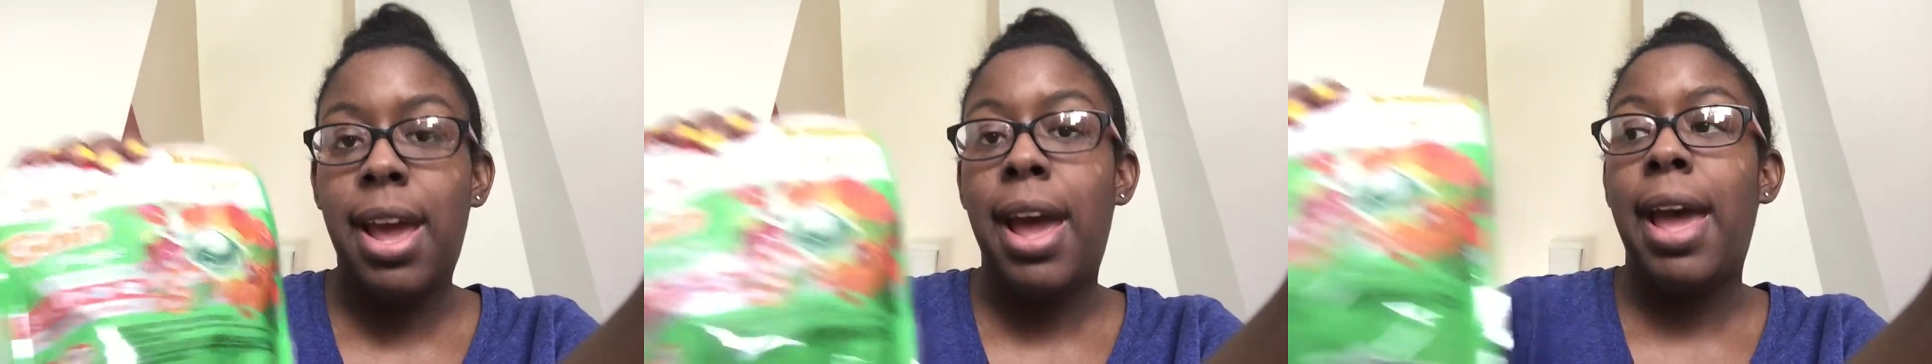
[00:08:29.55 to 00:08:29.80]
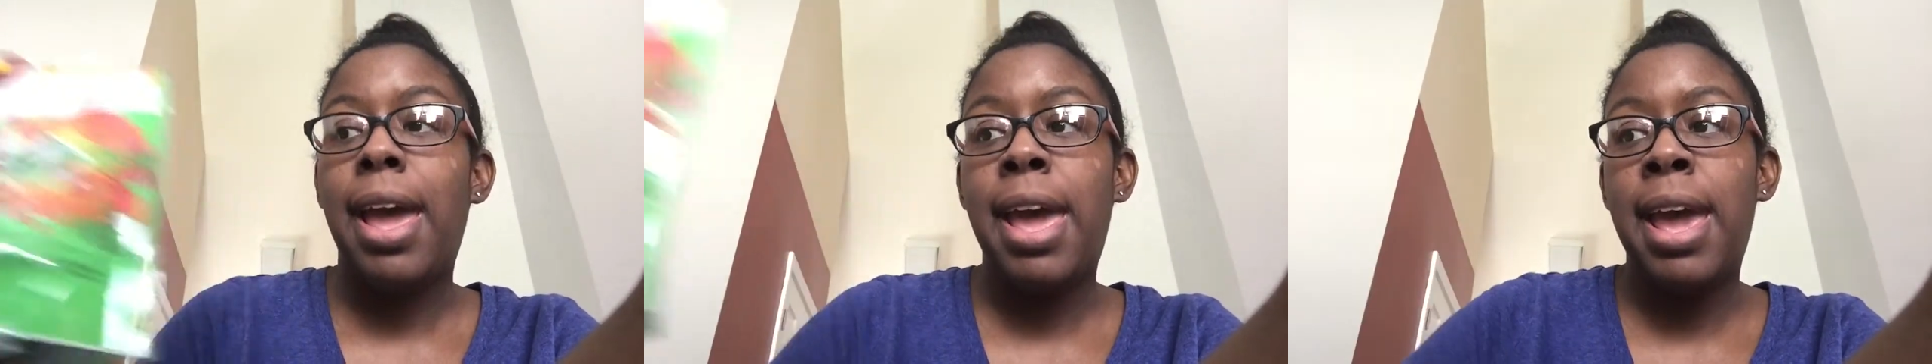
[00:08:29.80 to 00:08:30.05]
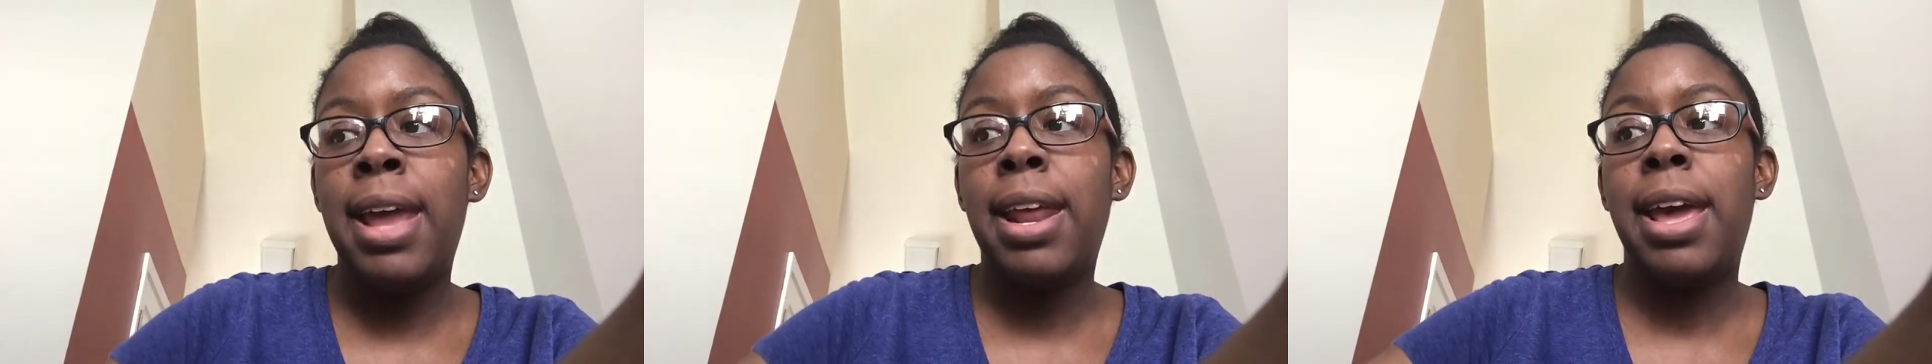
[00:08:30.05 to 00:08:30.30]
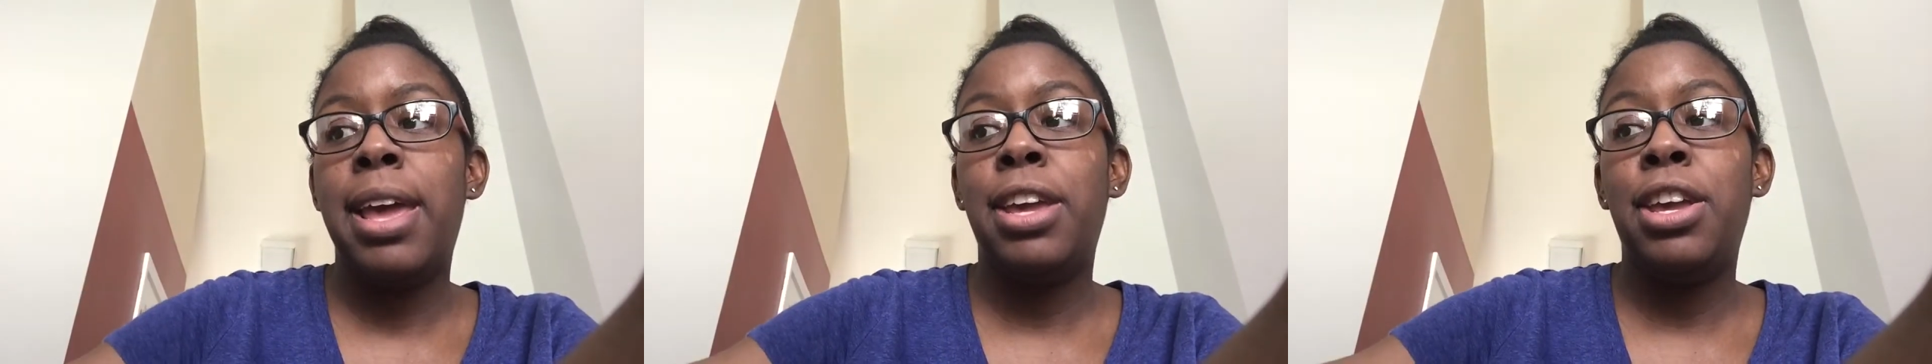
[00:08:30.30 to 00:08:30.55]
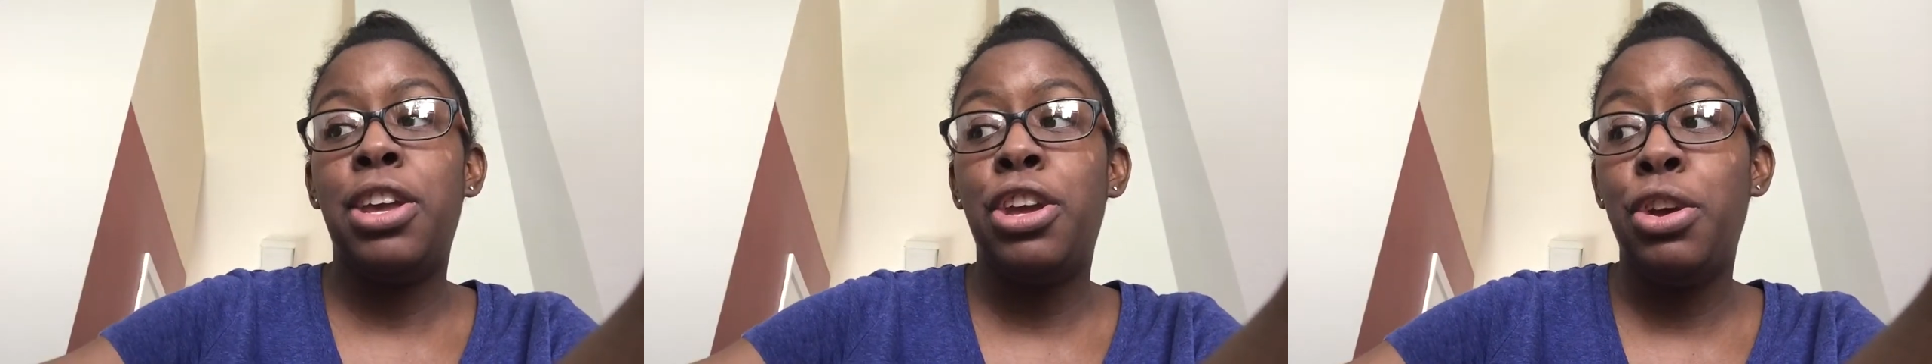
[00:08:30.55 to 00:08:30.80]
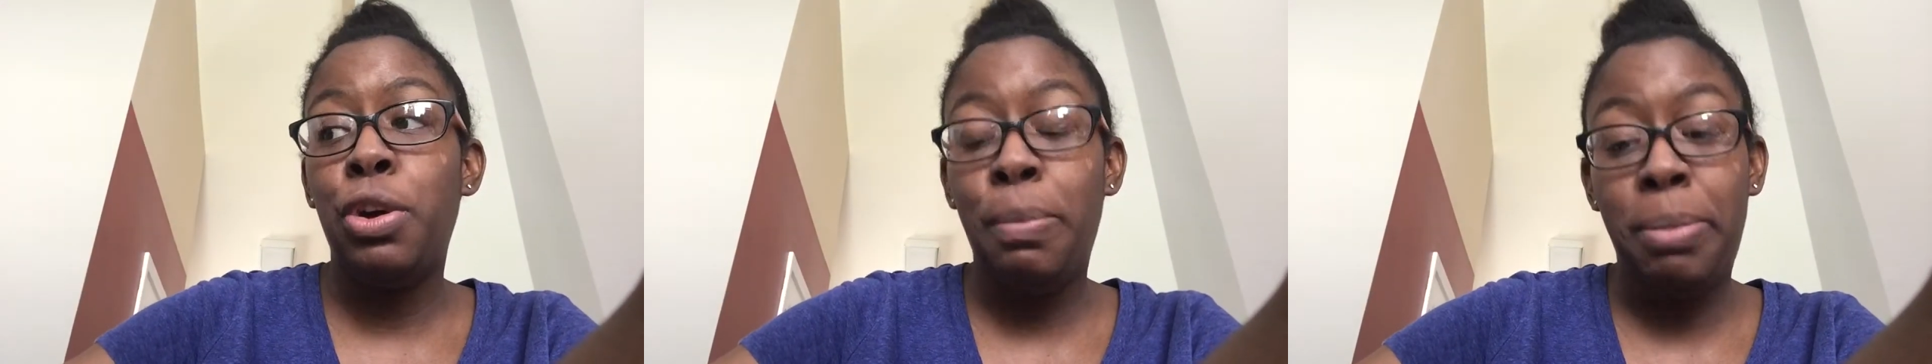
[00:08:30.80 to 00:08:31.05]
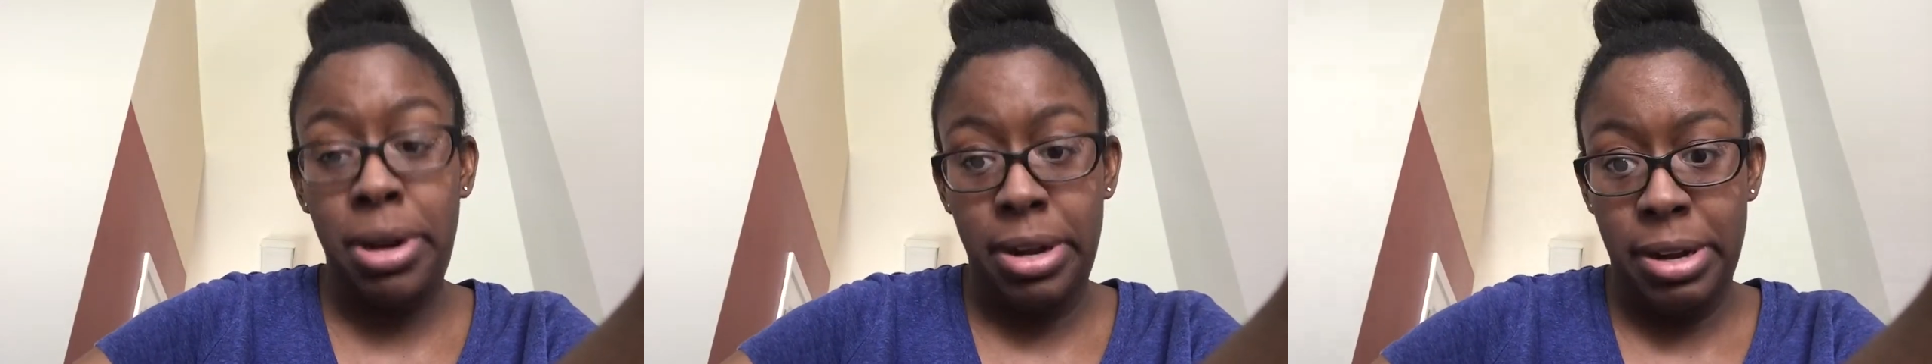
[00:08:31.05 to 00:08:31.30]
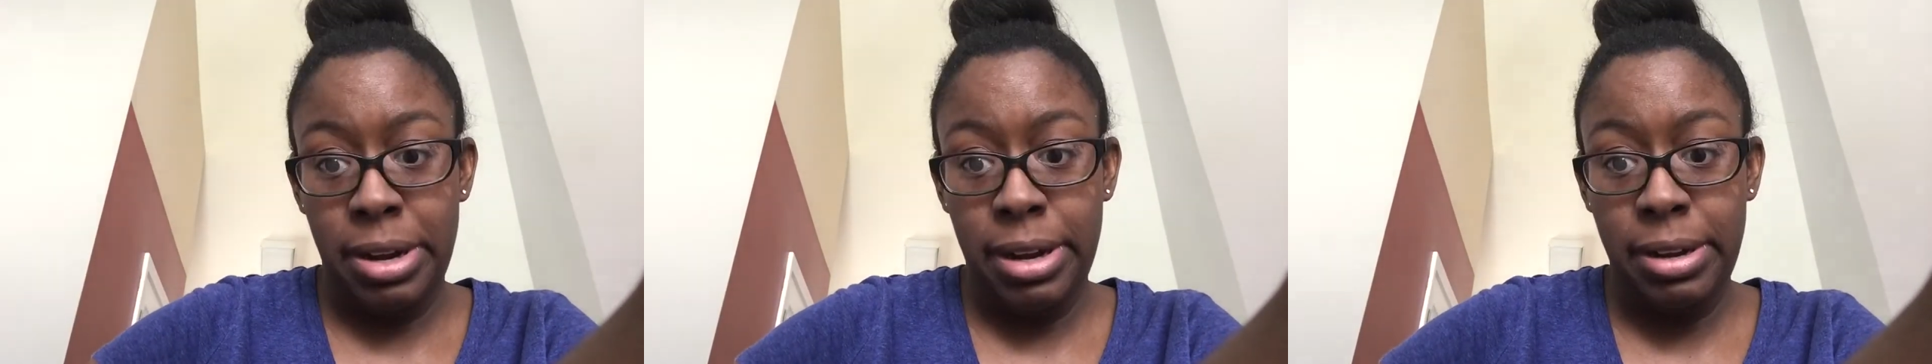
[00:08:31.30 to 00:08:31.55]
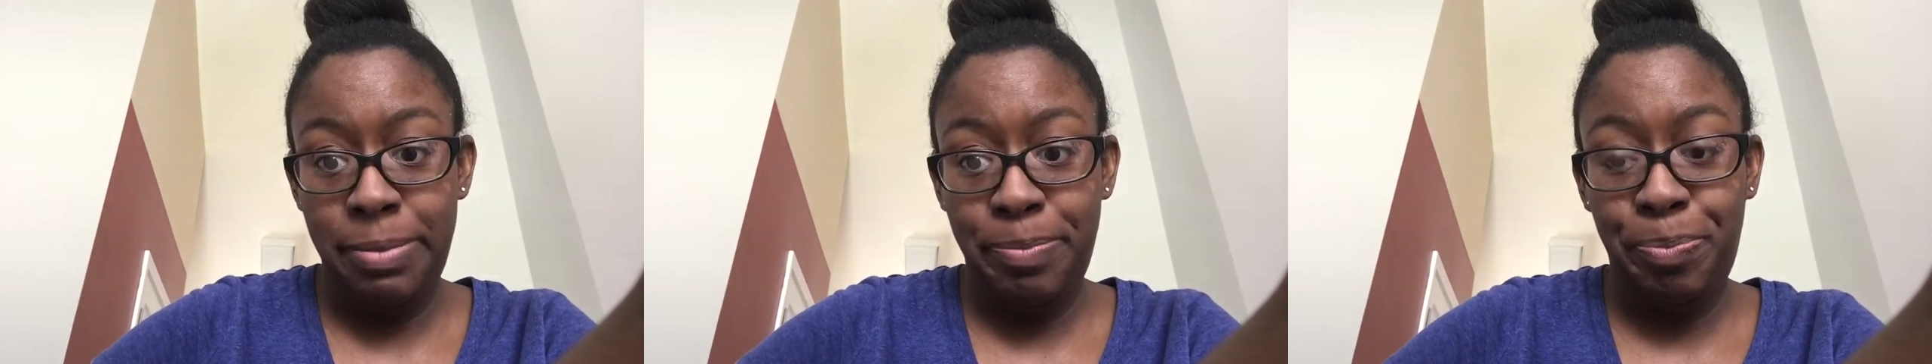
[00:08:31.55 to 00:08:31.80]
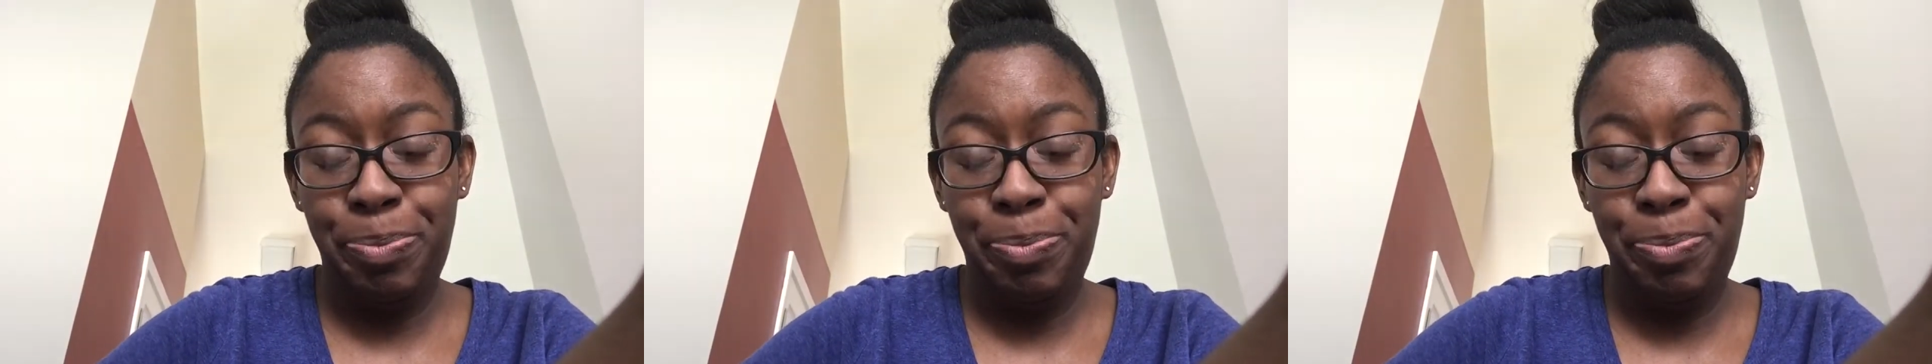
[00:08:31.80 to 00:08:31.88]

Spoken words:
I had a coupon,